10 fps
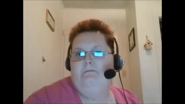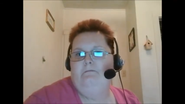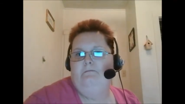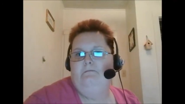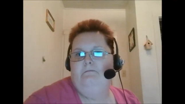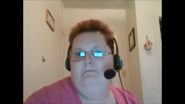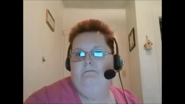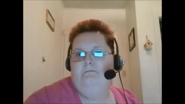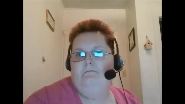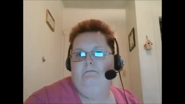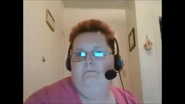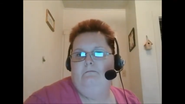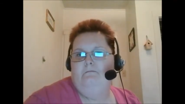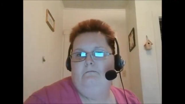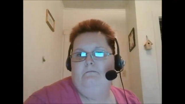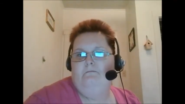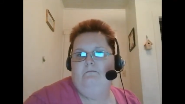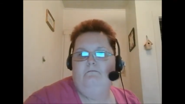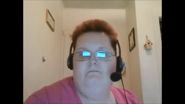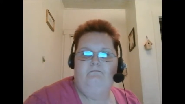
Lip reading: Nobody speaks.